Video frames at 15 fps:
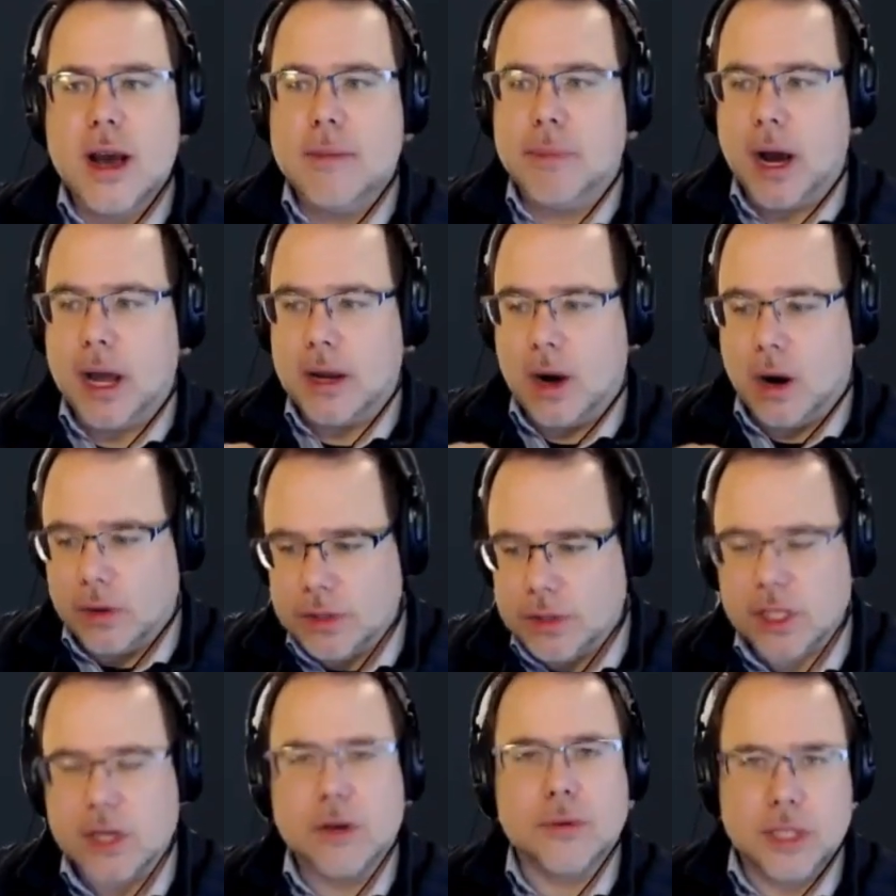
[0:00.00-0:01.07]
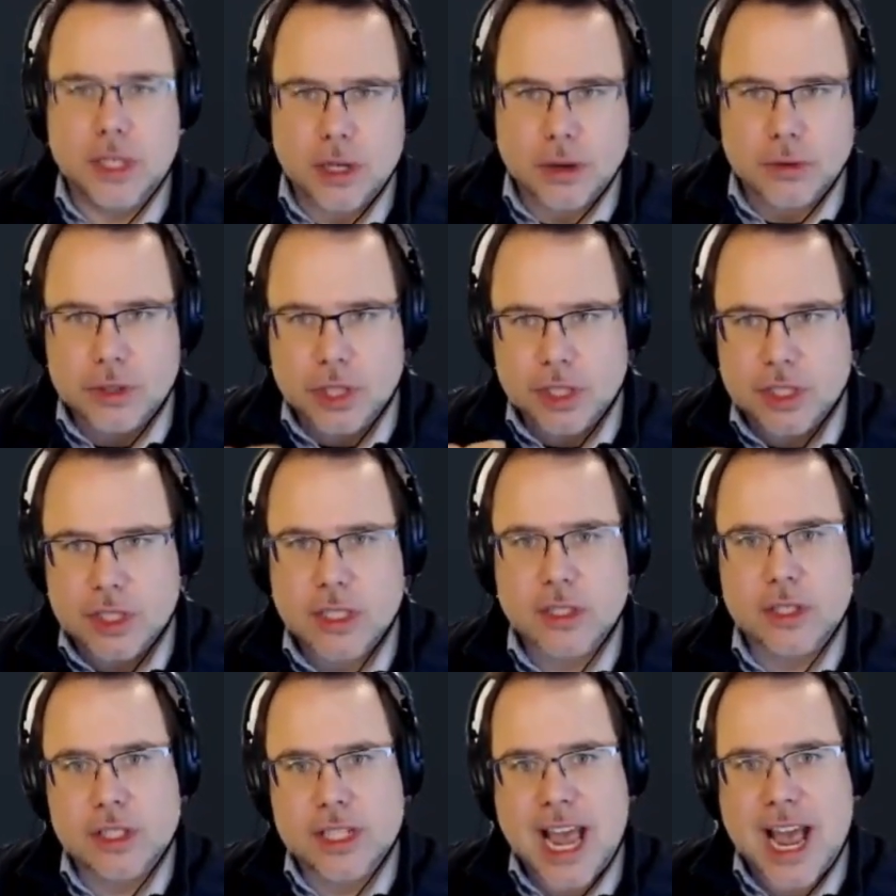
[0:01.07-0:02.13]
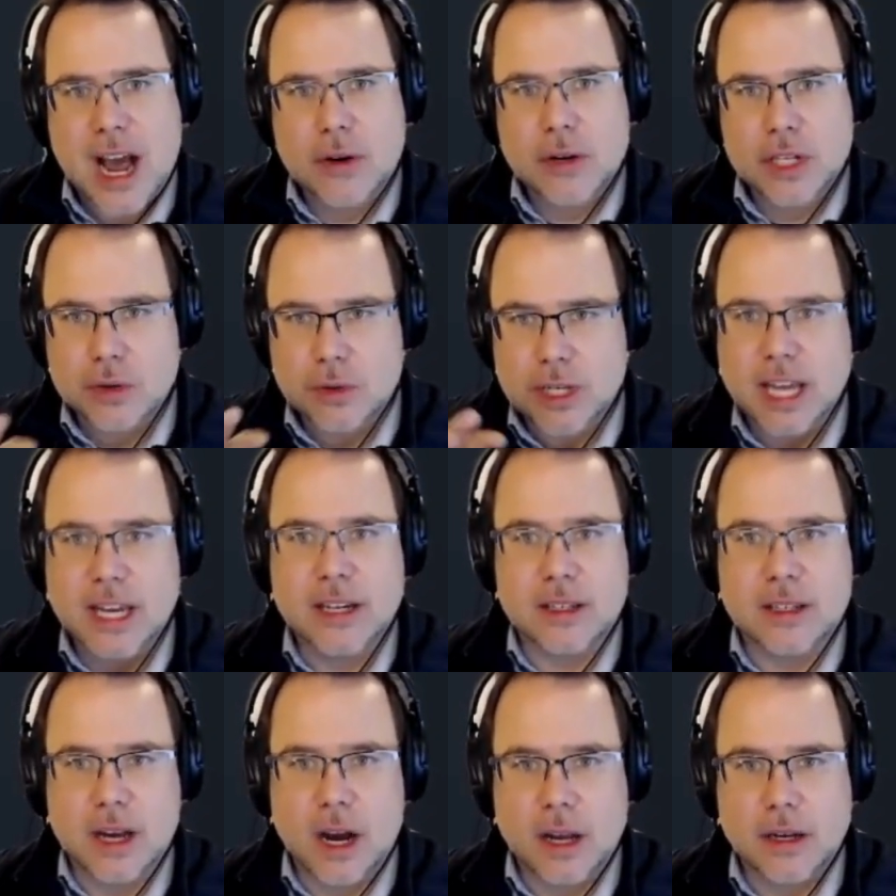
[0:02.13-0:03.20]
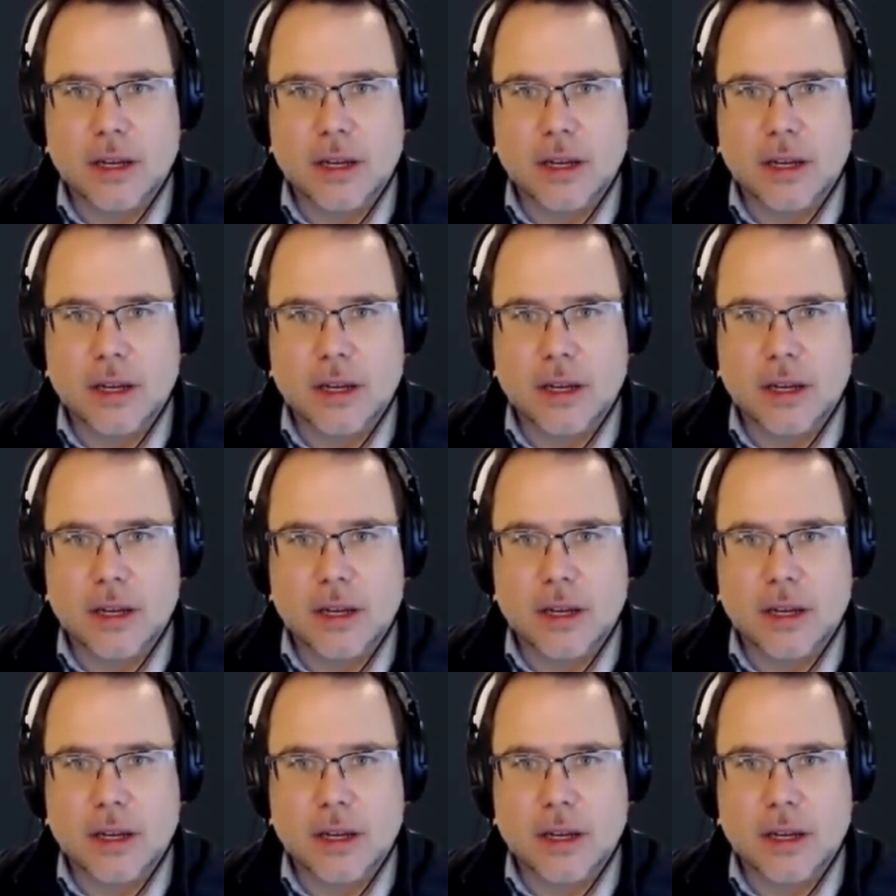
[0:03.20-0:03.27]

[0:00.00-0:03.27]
but also just how do you get it done